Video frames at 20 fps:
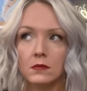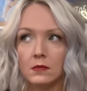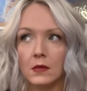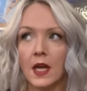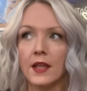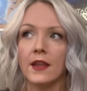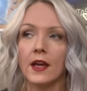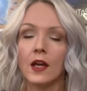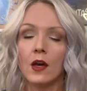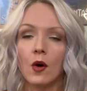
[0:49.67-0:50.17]

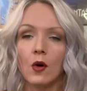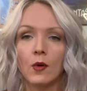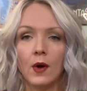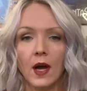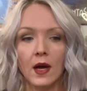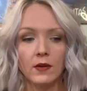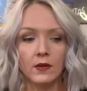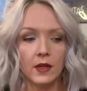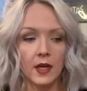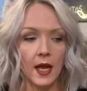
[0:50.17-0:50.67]
and then go
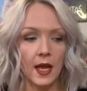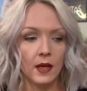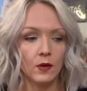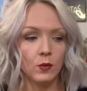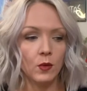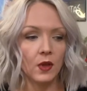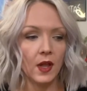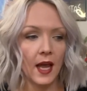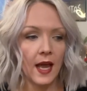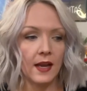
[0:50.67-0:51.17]
around and
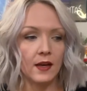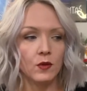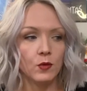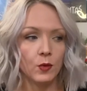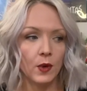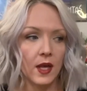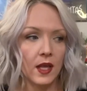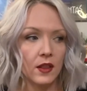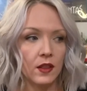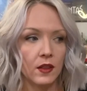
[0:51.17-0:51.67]
we'll end
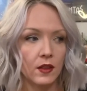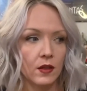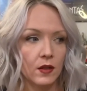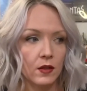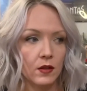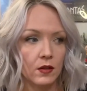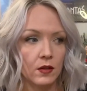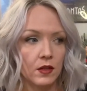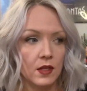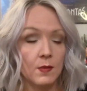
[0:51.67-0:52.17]
with
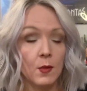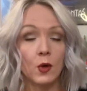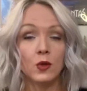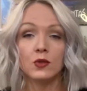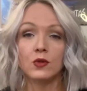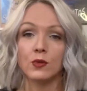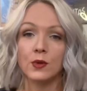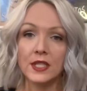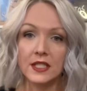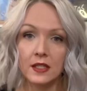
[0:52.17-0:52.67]
the
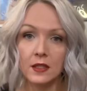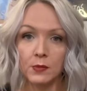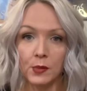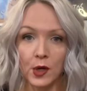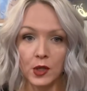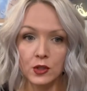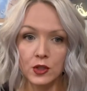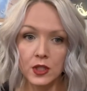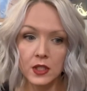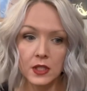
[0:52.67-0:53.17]
most recent
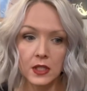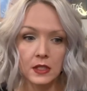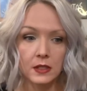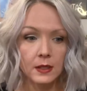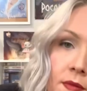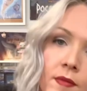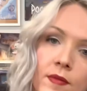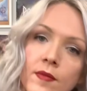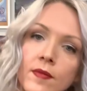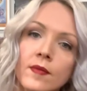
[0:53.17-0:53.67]
purchases.
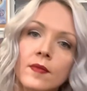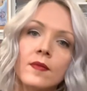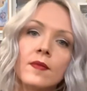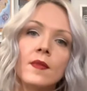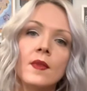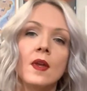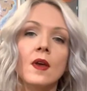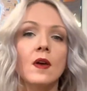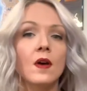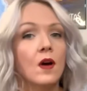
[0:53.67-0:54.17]

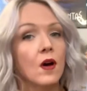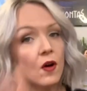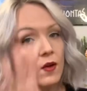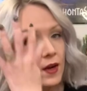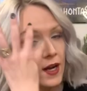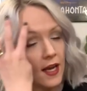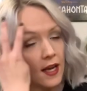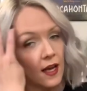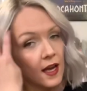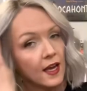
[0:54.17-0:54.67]
All
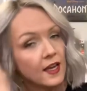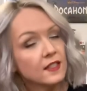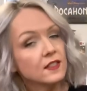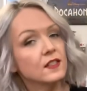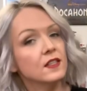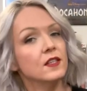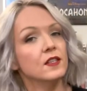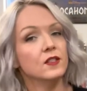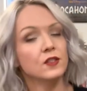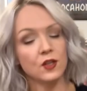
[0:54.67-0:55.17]
right, guys,
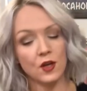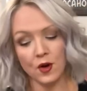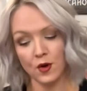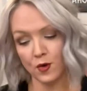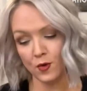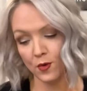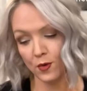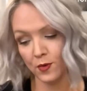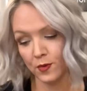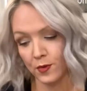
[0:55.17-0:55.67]

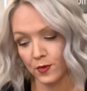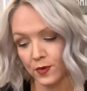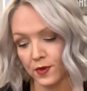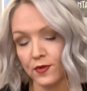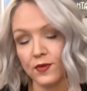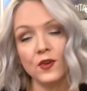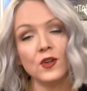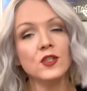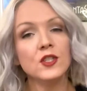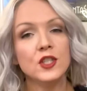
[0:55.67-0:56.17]
so the
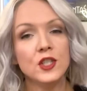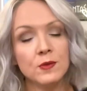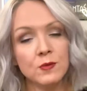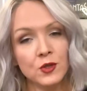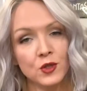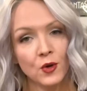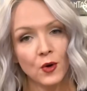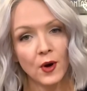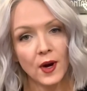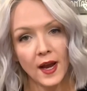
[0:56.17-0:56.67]
first
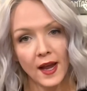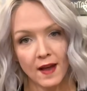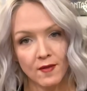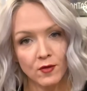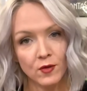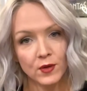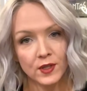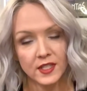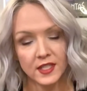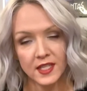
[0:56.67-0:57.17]
Gymshore I ever
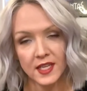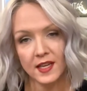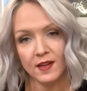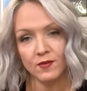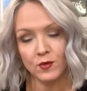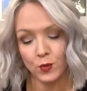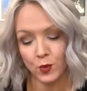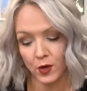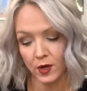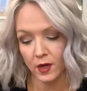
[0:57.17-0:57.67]

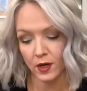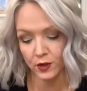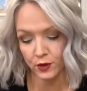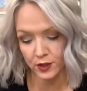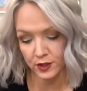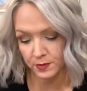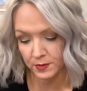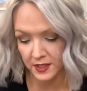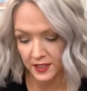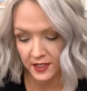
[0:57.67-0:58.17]
received were a
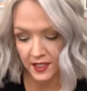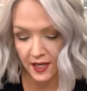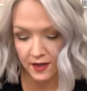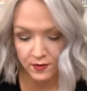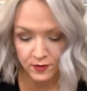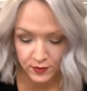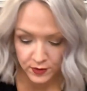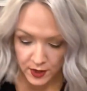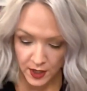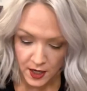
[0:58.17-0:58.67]
Christmas
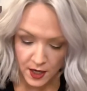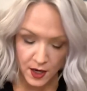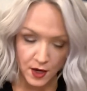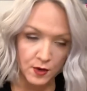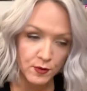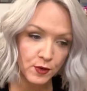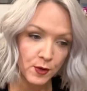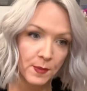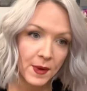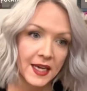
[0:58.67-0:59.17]
gift
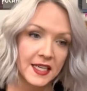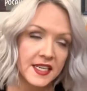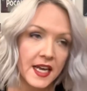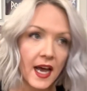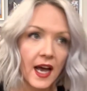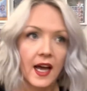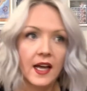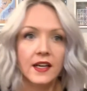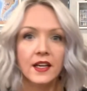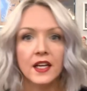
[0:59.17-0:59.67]
from my
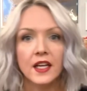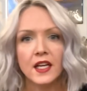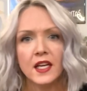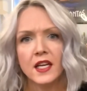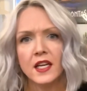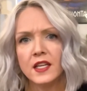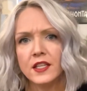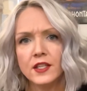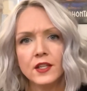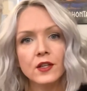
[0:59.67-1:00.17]
dad
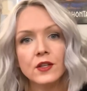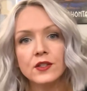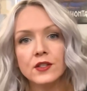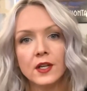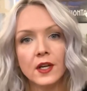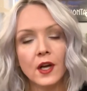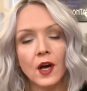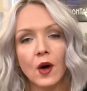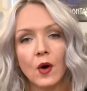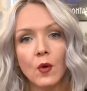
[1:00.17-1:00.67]
years
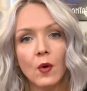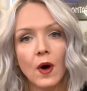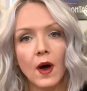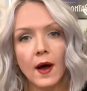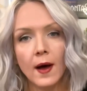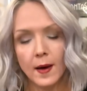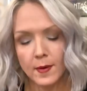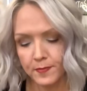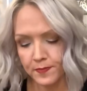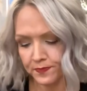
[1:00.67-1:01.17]
ago.
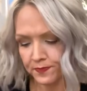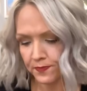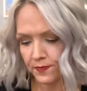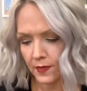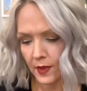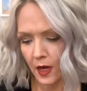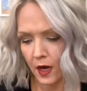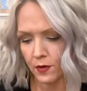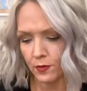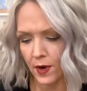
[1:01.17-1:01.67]

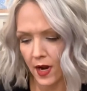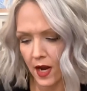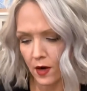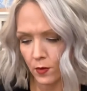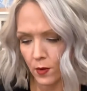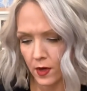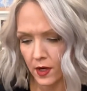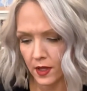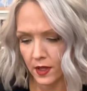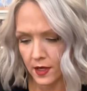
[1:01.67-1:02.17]
I ran
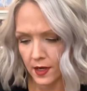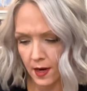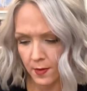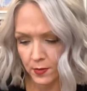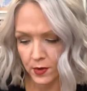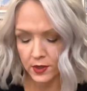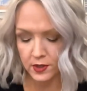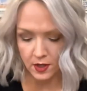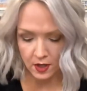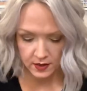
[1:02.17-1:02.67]
one of the
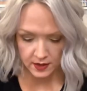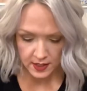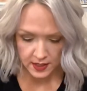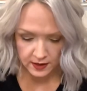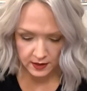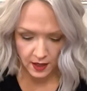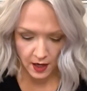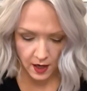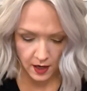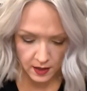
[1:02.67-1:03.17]
numbers on these
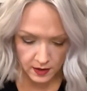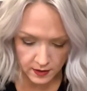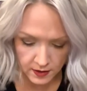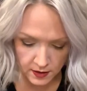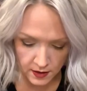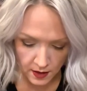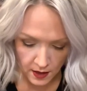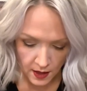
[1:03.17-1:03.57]
guys.